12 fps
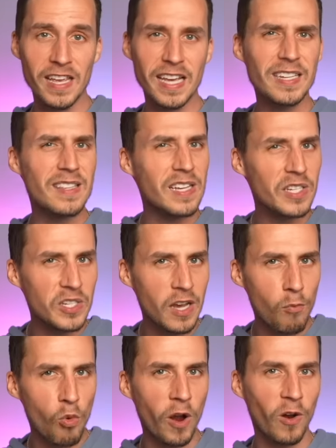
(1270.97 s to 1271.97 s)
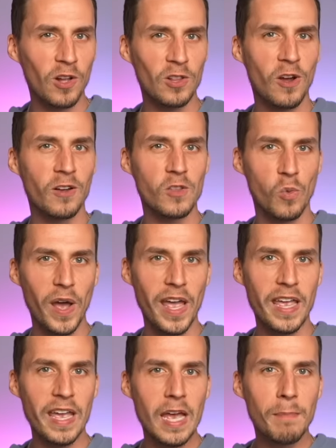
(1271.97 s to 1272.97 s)
is that somewhere along the
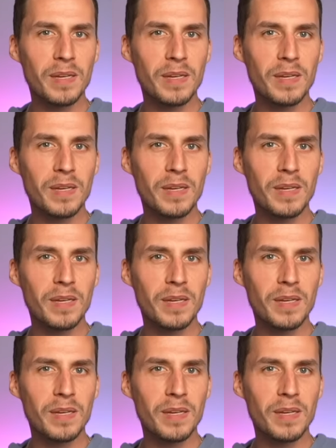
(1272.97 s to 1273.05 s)
way,